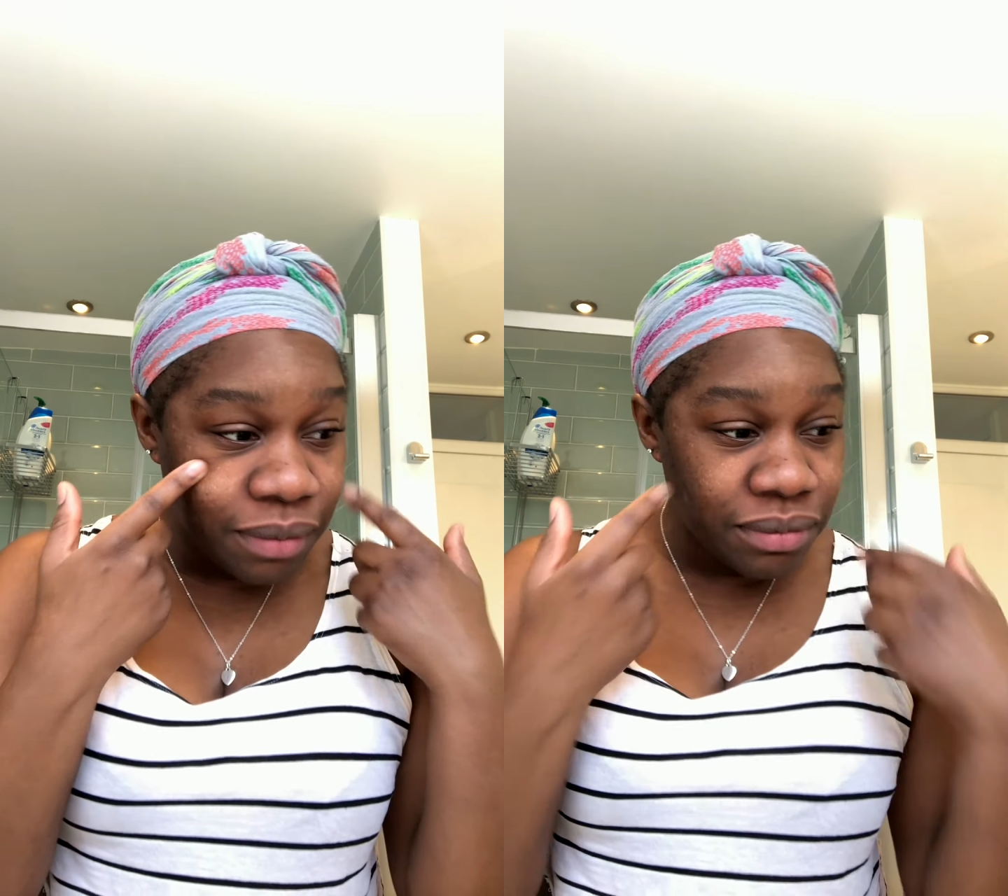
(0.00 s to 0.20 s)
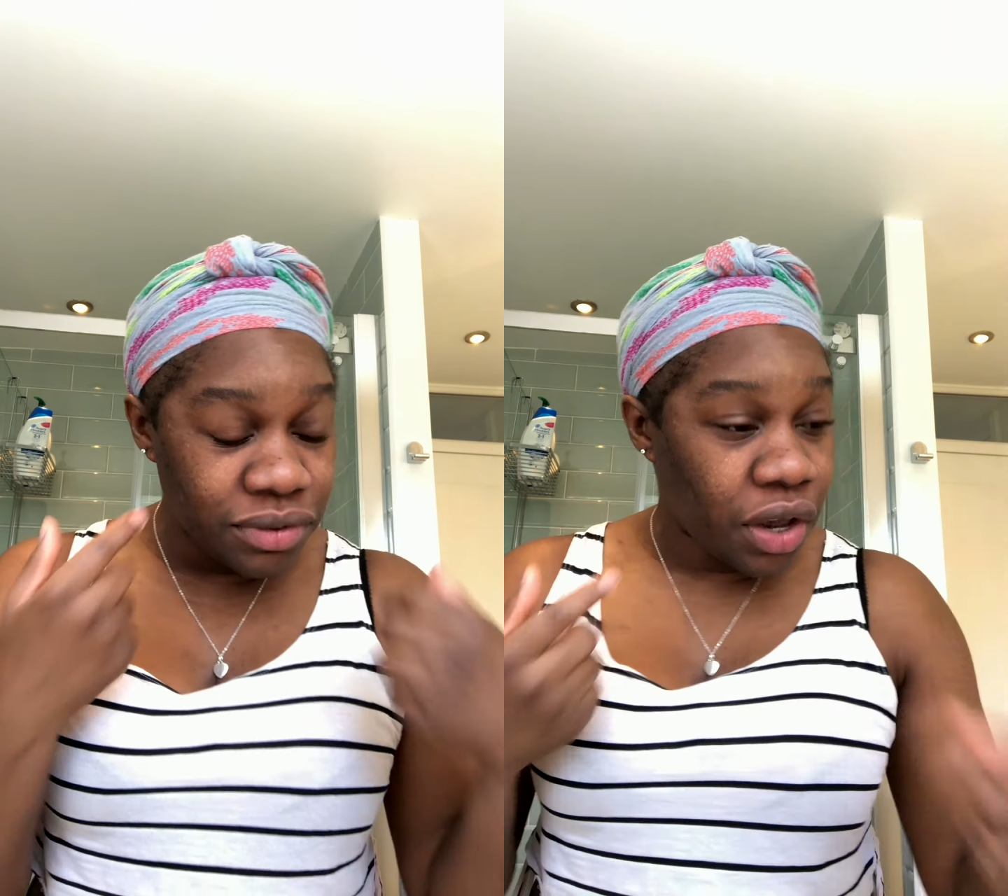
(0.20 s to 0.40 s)

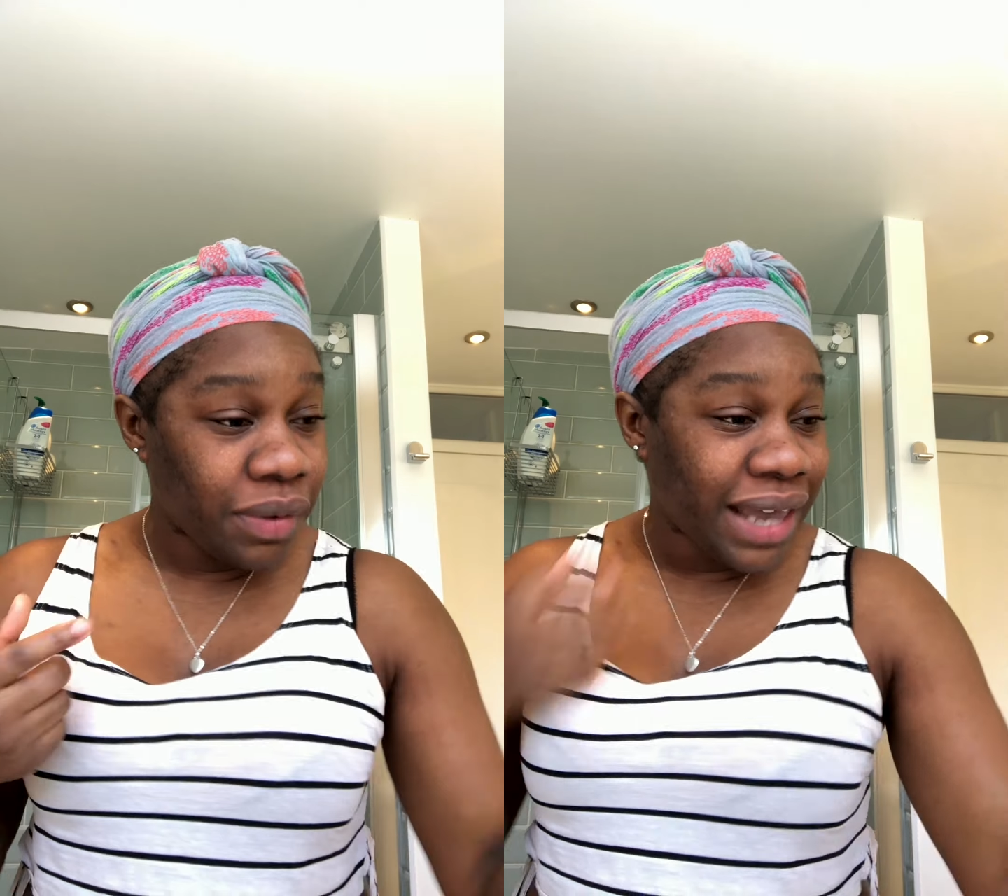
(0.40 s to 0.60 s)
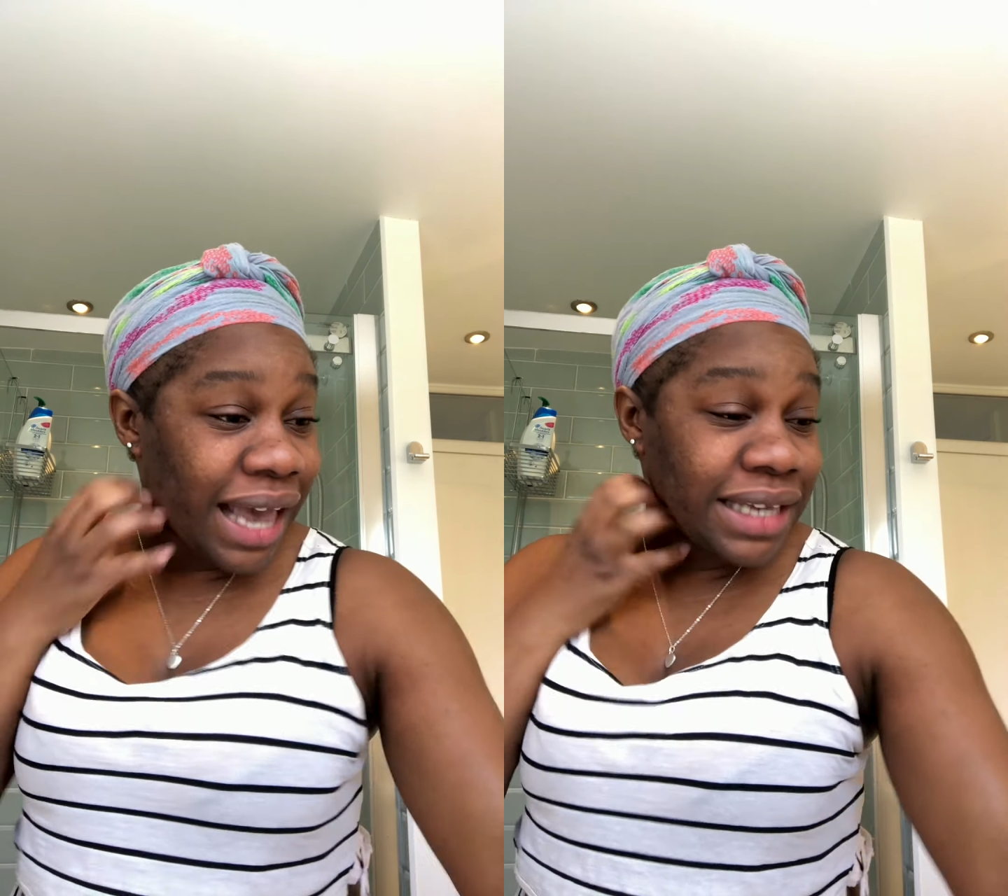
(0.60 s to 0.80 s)
So
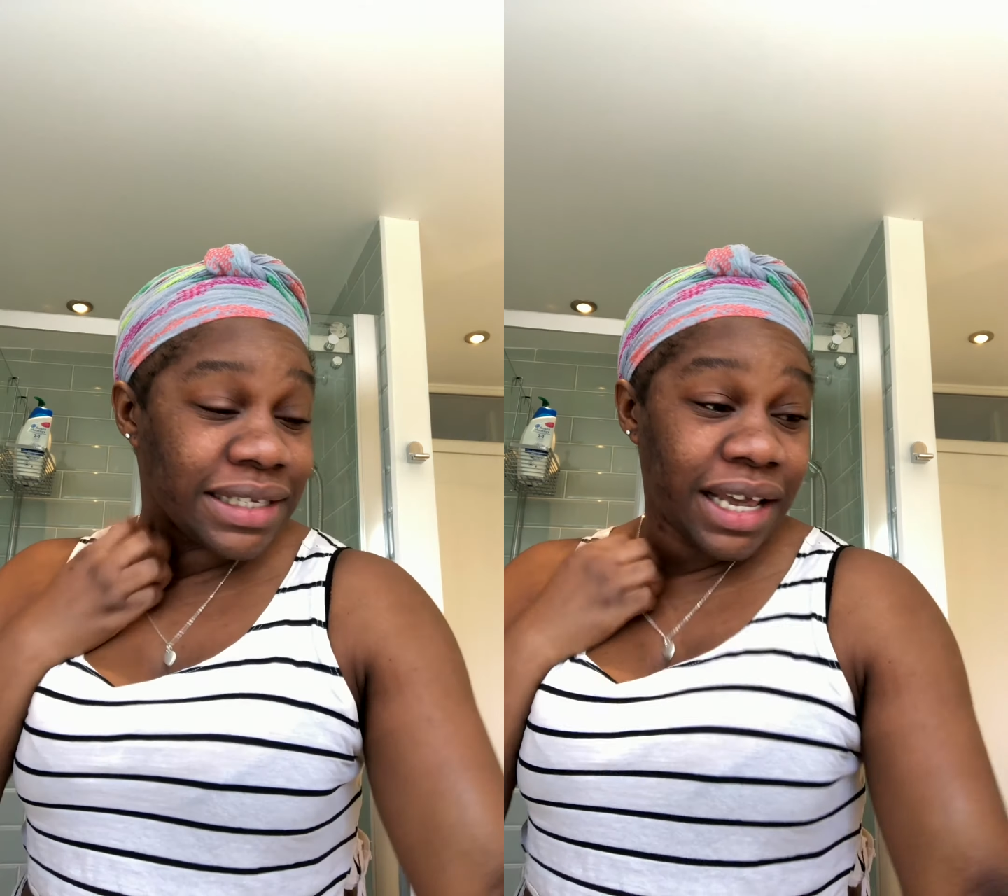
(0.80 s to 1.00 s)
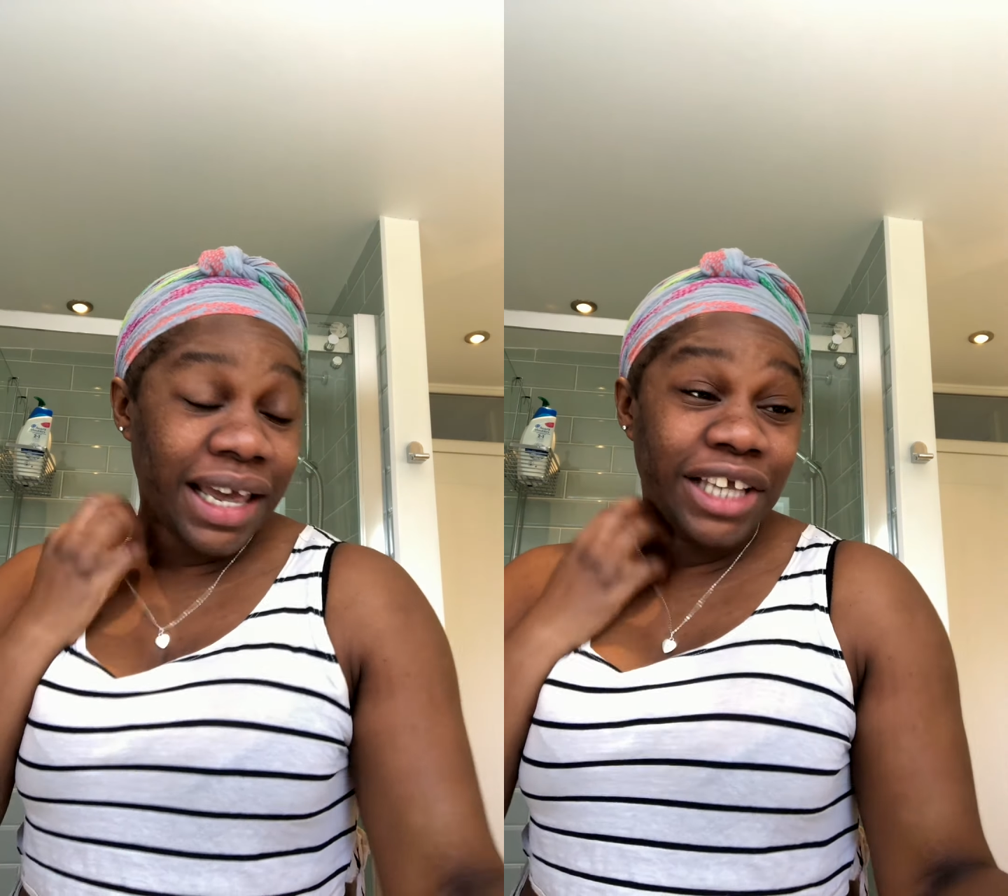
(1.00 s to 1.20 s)

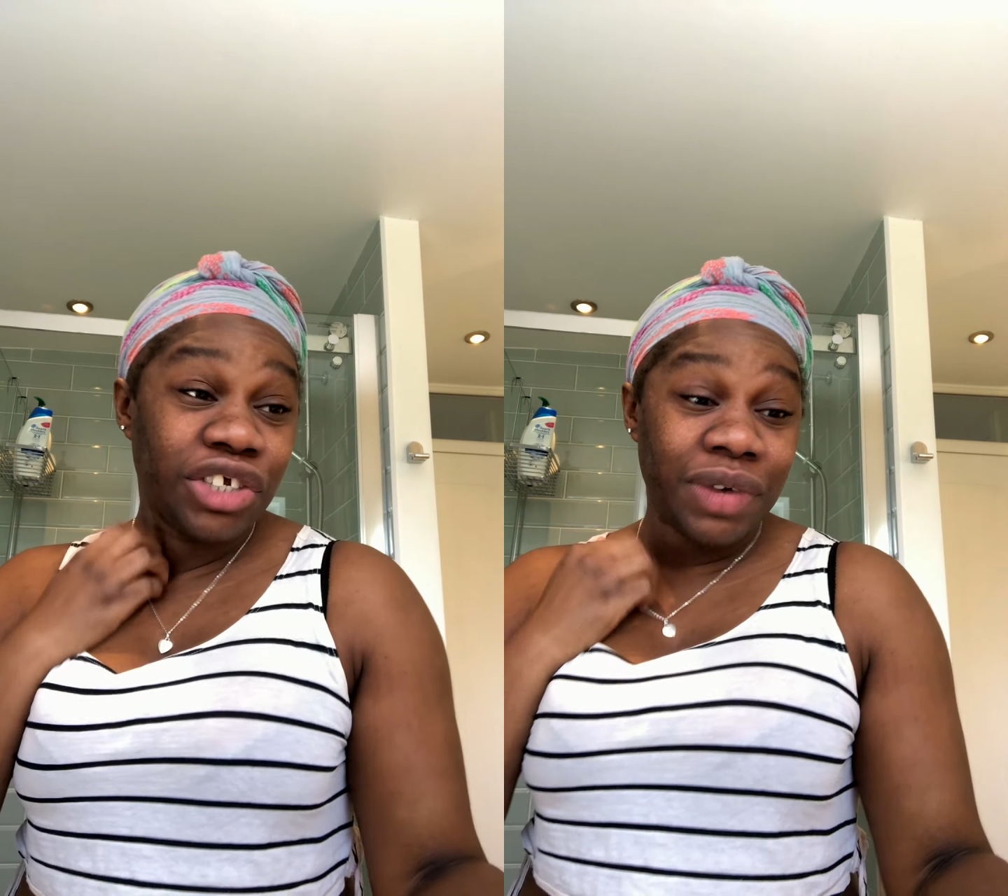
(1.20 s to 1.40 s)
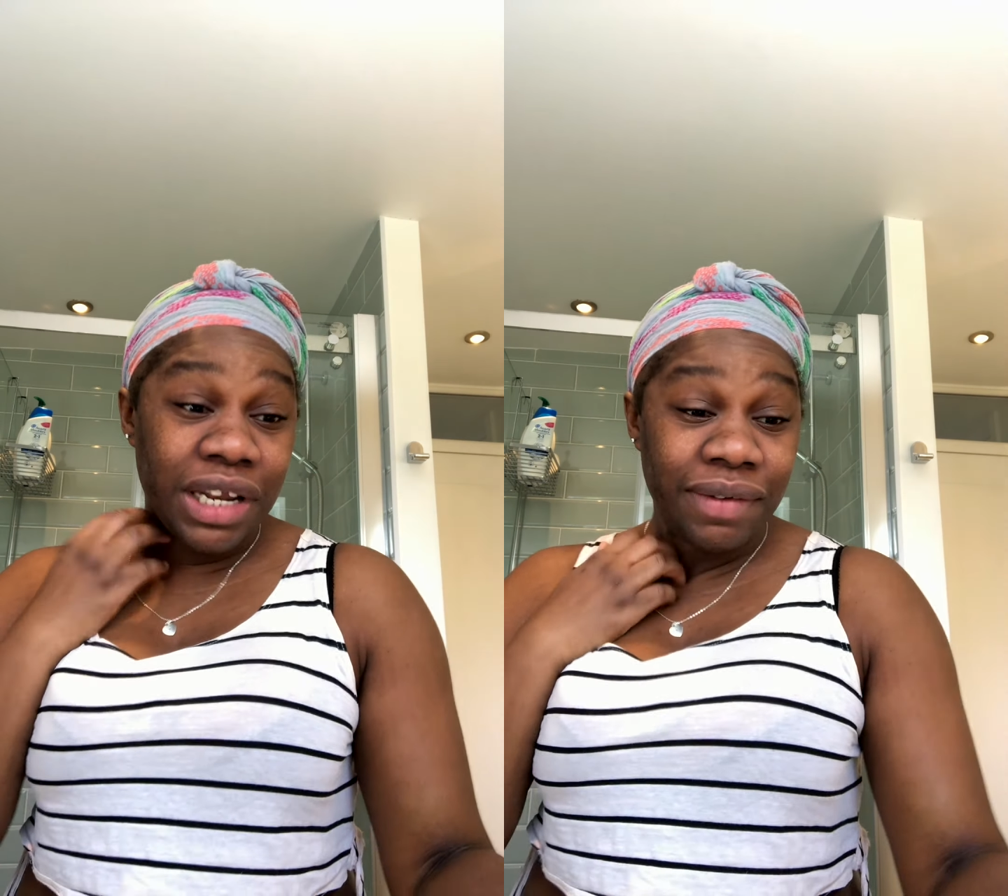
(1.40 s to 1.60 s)
yes, it's
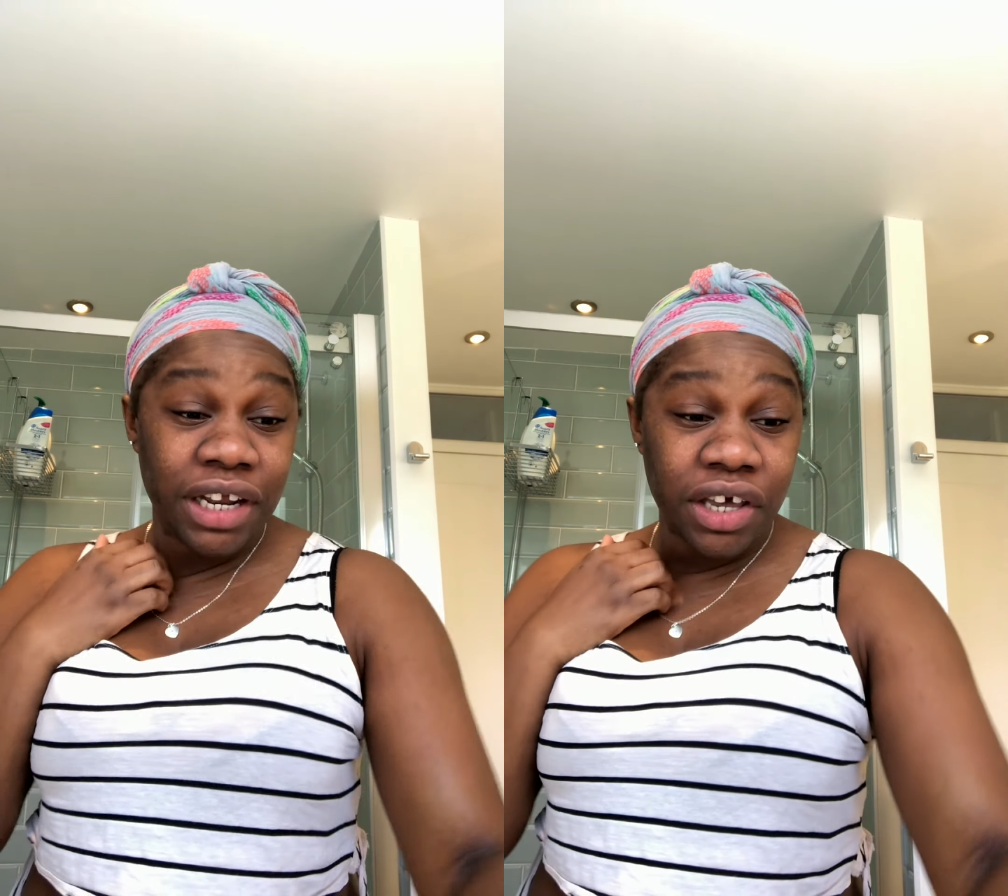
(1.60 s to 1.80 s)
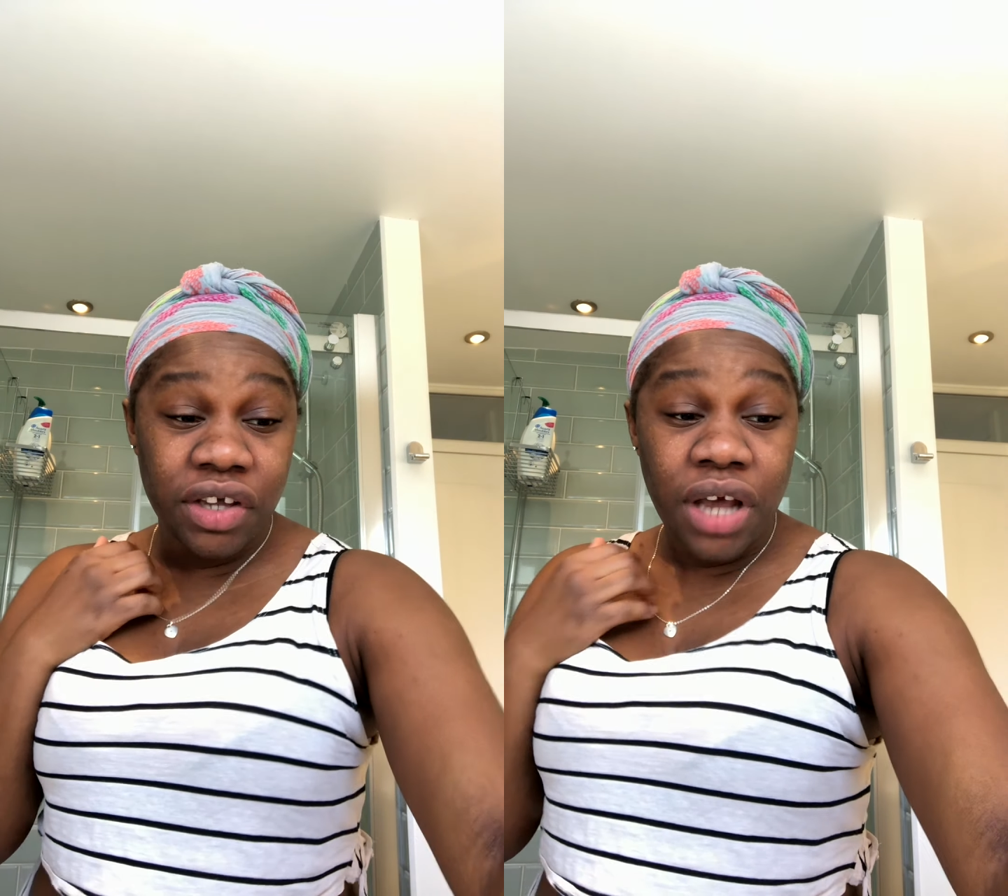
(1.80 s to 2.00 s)
really,
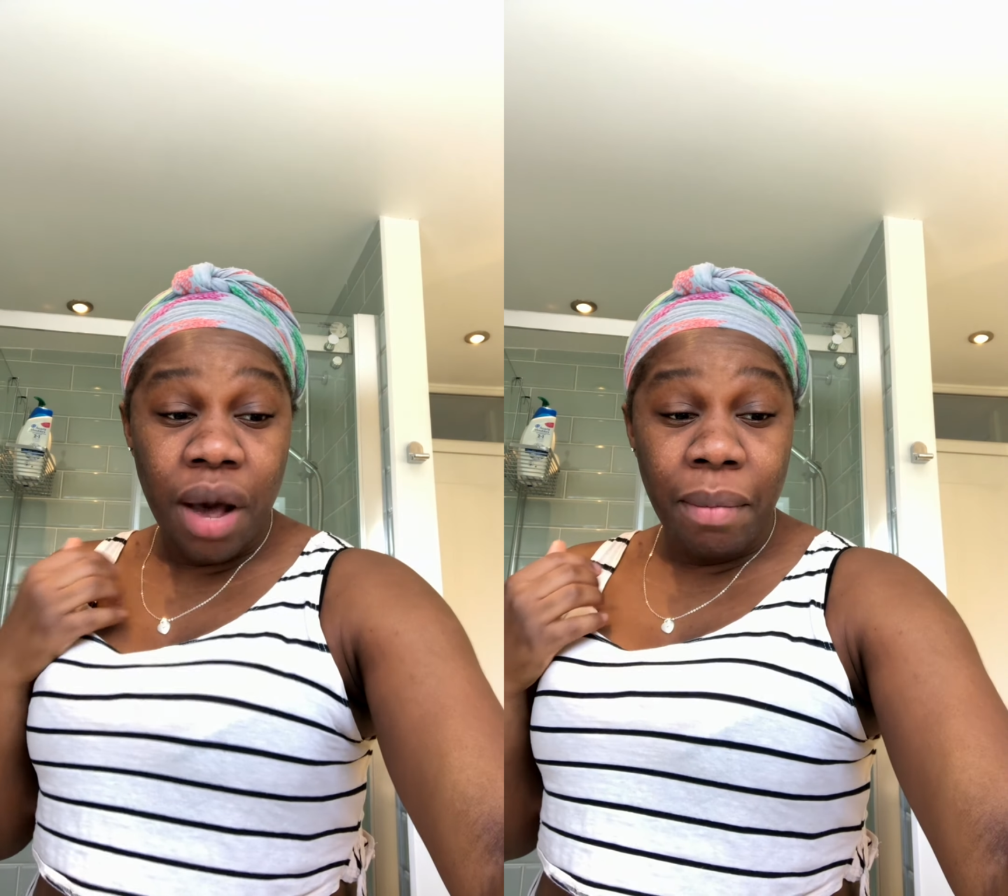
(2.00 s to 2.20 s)
really good.